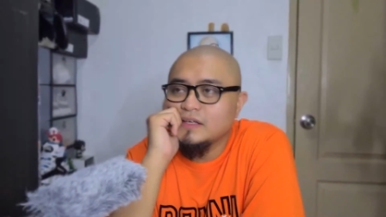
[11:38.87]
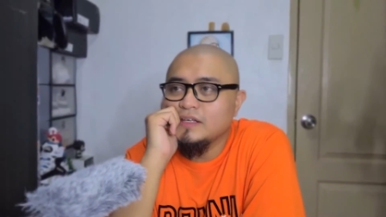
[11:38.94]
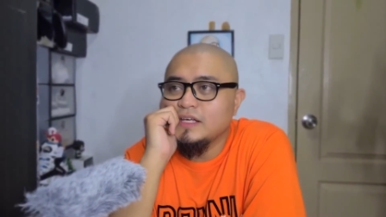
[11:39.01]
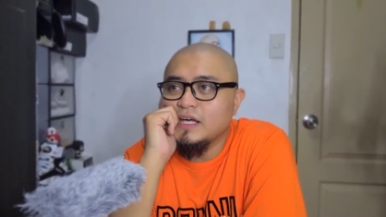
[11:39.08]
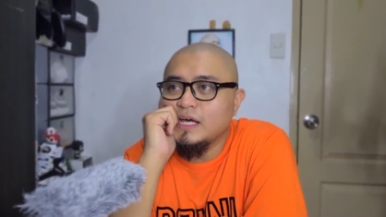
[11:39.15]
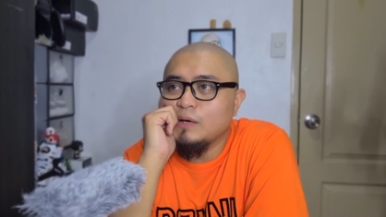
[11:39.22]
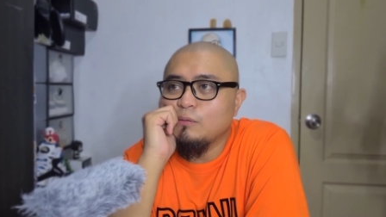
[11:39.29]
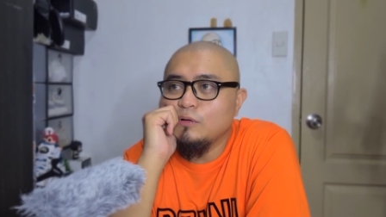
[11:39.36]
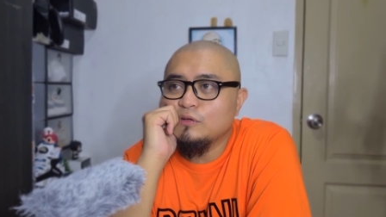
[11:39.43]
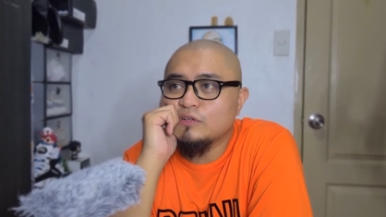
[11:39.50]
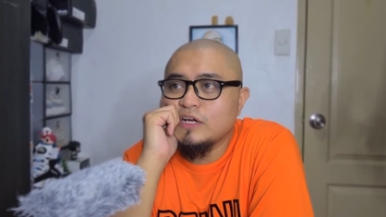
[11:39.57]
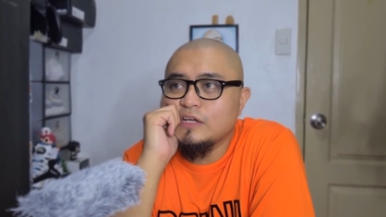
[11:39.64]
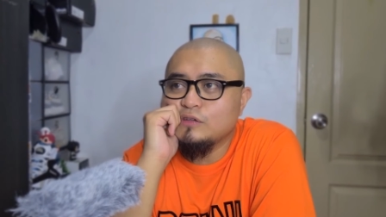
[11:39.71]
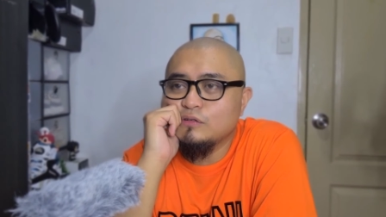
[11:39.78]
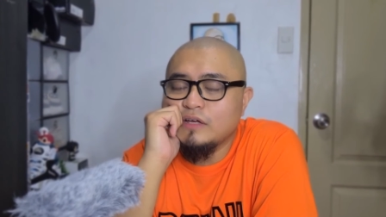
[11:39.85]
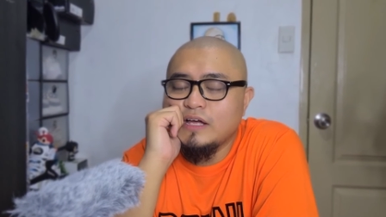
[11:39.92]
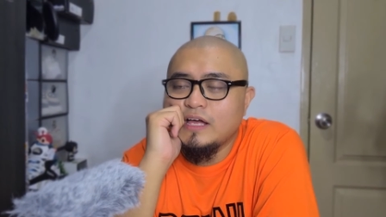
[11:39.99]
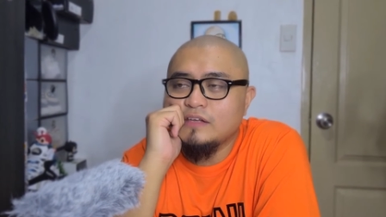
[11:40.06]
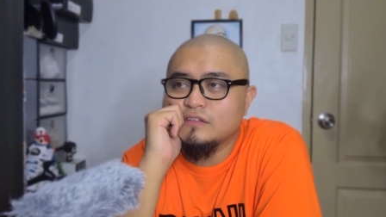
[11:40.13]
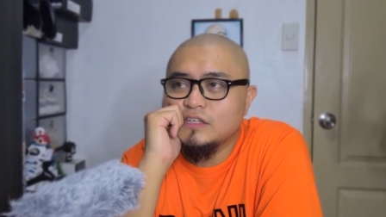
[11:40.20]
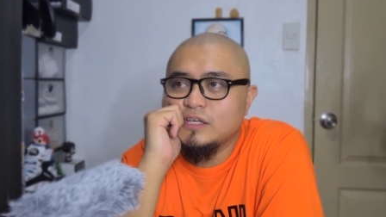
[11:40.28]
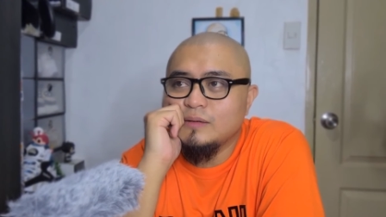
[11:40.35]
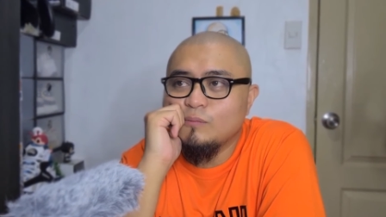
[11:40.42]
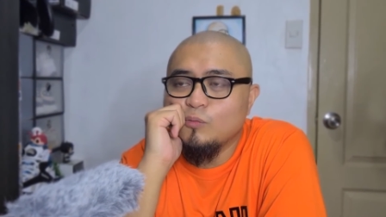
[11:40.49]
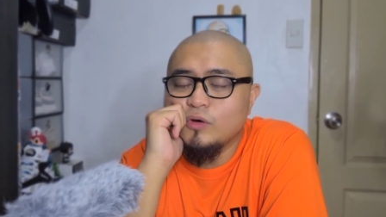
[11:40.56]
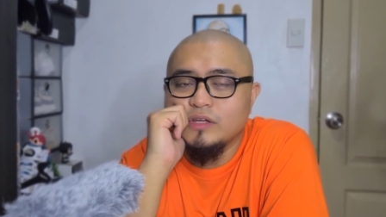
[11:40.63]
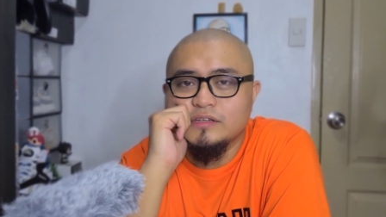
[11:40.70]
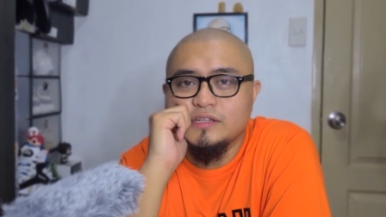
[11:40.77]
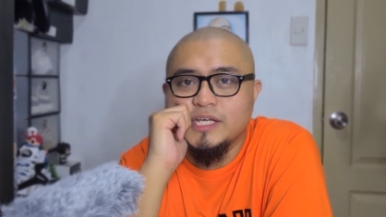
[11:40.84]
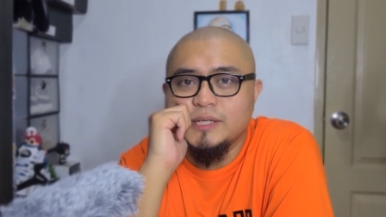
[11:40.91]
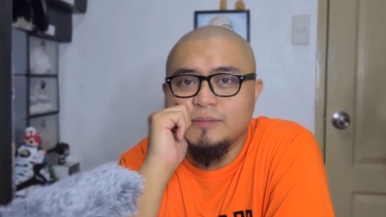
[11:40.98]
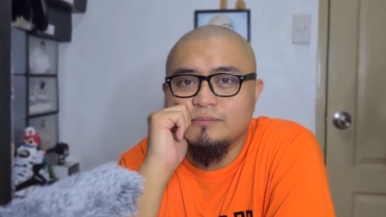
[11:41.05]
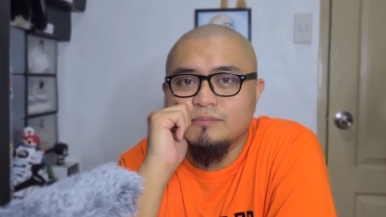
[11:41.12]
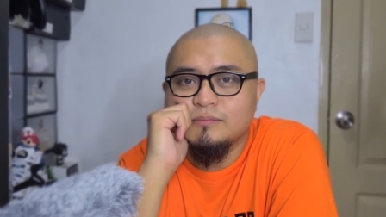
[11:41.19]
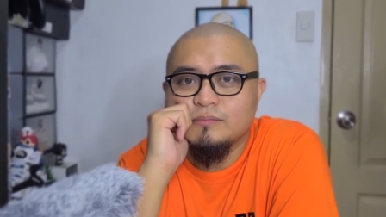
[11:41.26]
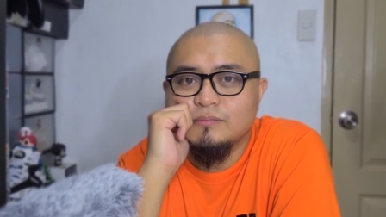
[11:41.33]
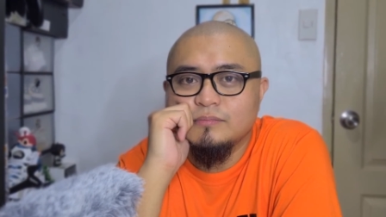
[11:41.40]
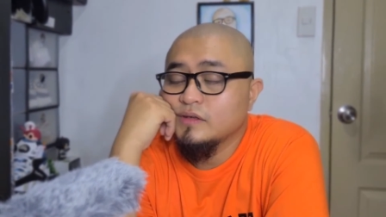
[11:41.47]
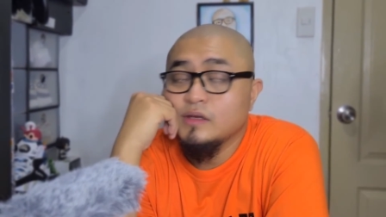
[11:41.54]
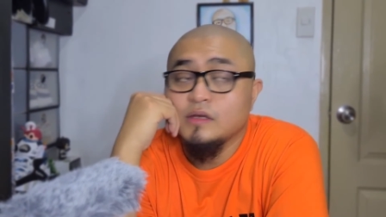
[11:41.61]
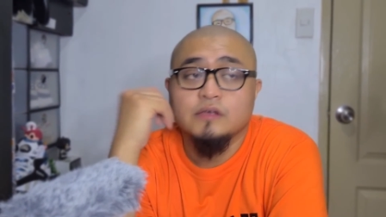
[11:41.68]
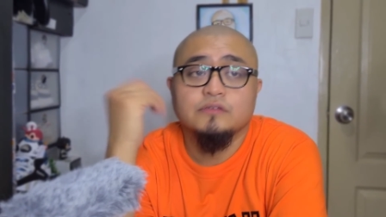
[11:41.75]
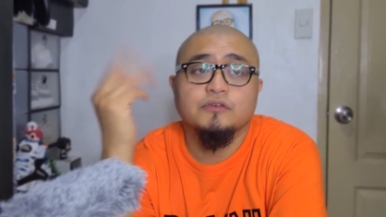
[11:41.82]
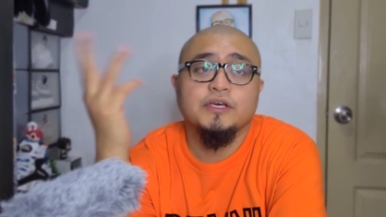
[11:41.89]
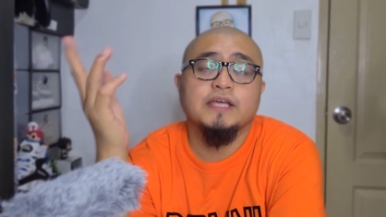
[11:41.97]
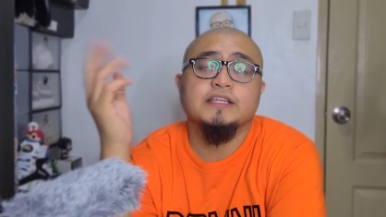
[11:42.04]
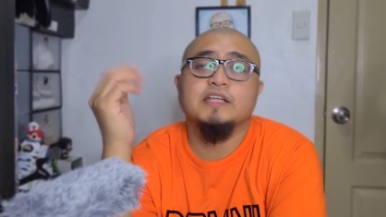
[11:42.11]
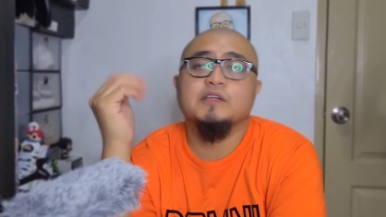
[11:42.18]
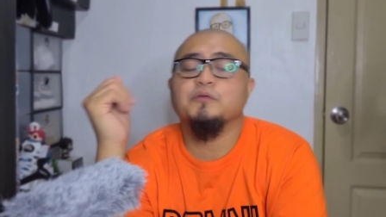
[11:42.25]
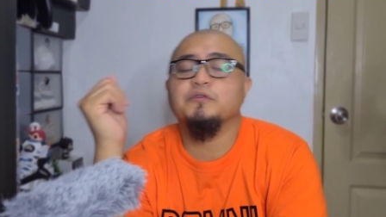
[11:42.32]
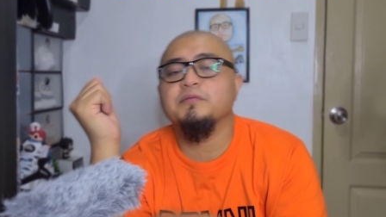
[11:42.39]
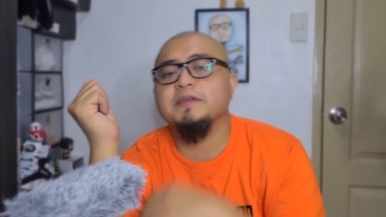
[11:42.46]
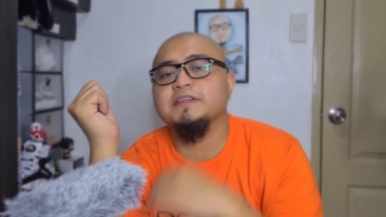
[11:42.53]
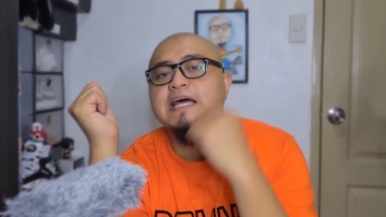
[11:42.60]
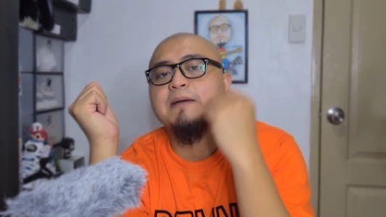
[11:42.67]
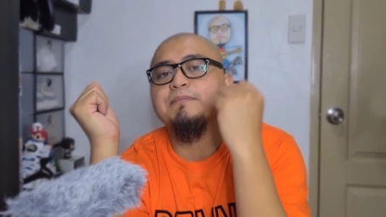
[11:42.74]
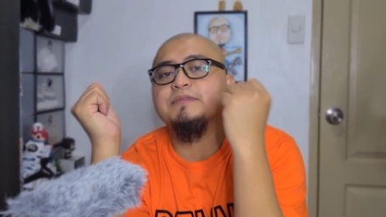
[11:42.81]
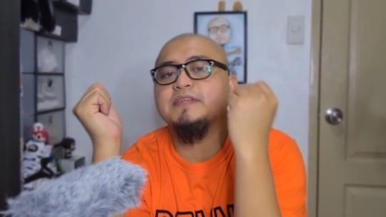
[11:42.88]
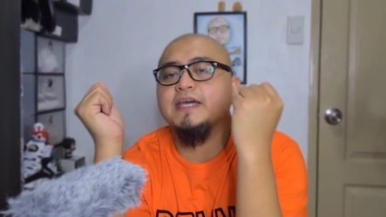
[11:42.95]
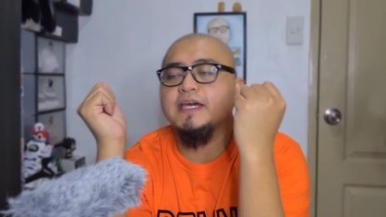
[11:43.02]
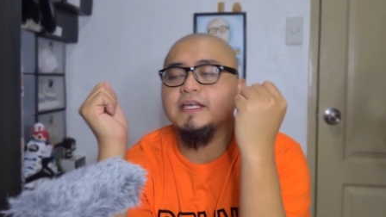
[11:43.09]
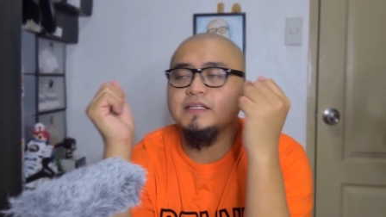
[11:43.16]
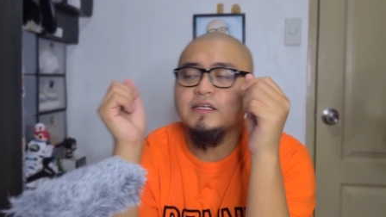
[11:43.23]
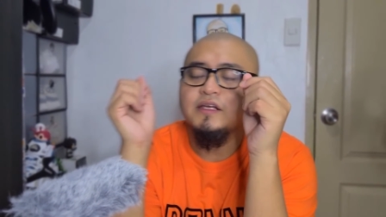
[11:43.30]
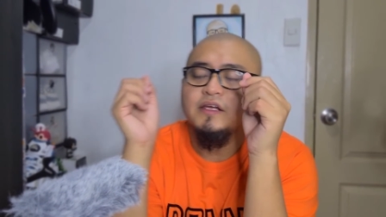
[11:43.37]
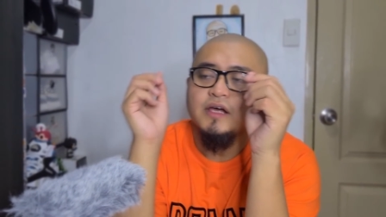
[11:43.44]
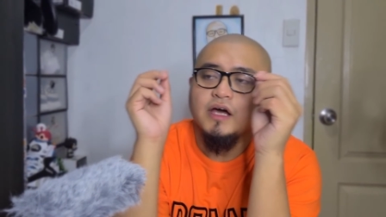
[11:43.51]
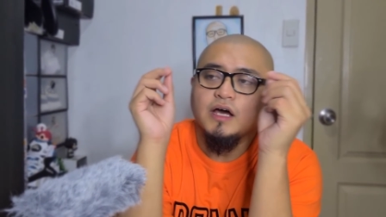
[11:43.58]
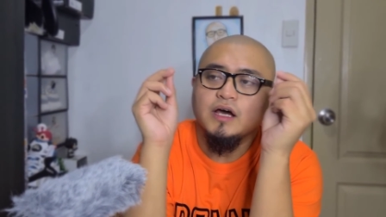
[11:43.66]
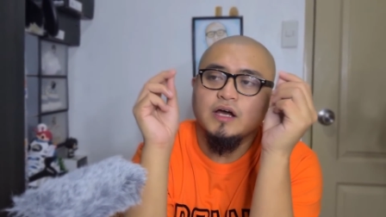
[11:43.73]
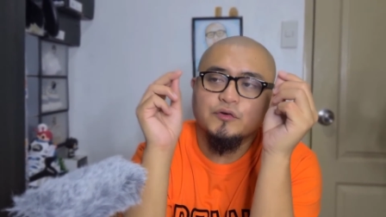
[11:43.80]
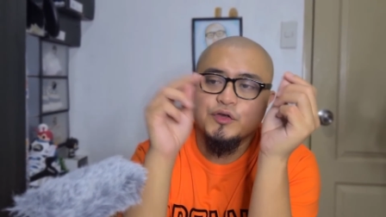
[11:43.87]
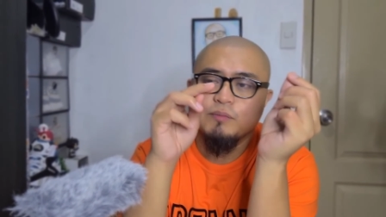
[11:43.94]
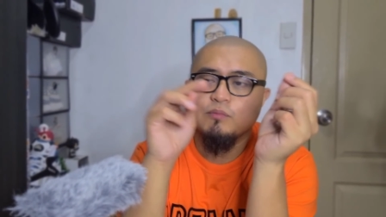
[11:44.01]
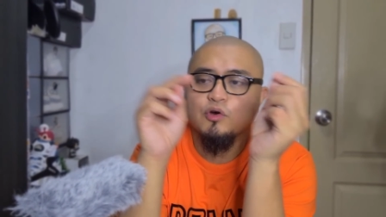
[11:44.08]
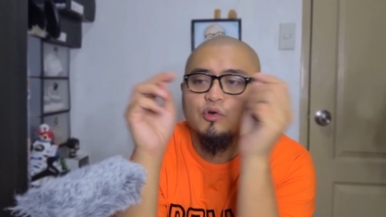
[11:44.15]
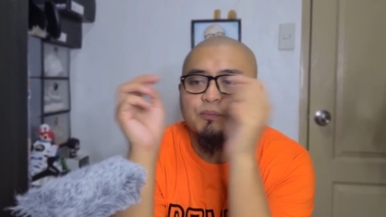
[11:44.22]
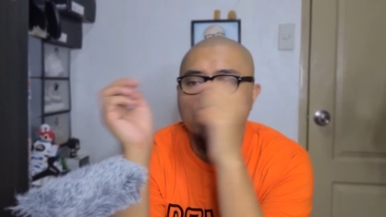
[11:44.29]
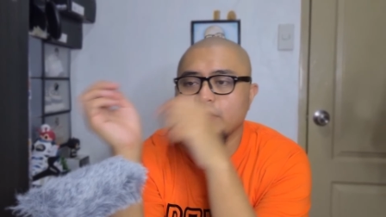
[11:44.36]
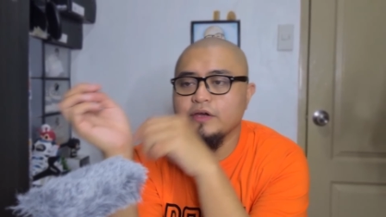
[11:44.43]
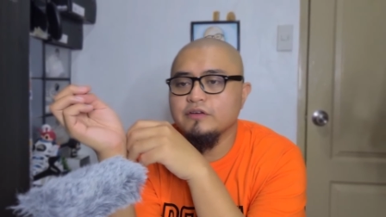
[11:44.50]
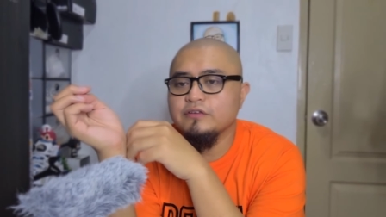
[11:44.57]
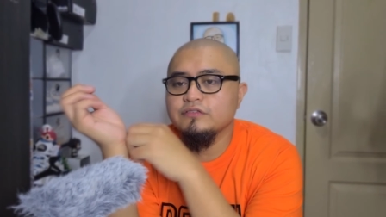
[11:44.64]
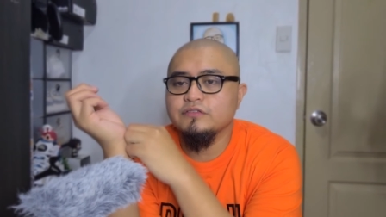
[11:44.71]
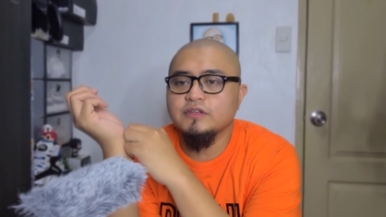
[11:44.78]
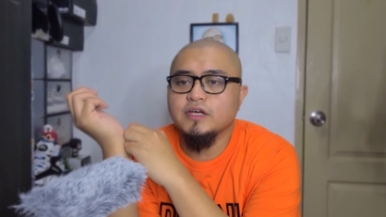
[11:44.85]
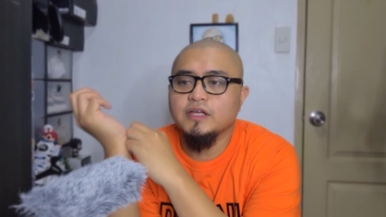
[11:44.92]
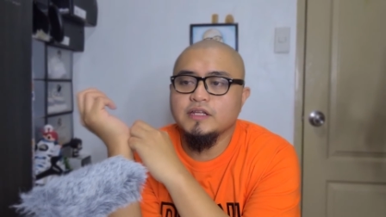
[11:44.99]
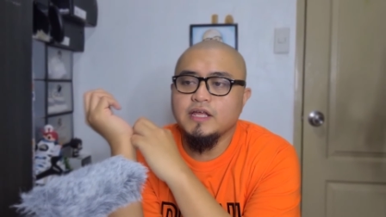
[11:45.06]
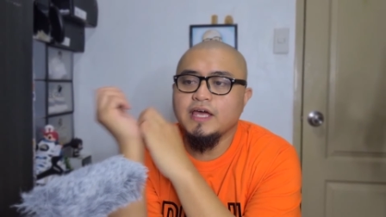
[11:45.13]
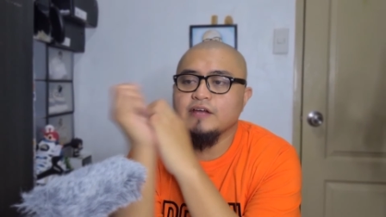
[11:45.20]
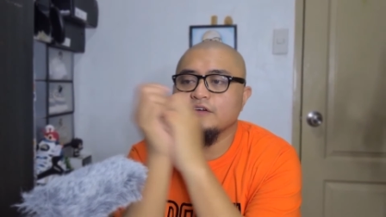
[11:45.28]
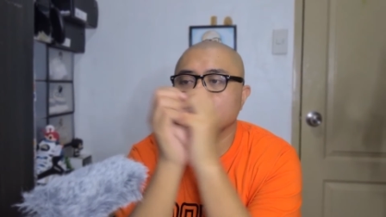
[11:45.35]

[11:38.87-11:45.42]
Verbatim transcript: yeah, I will try to ask him one time. So yeah, that was my top 10 uh, Reebok pairs that I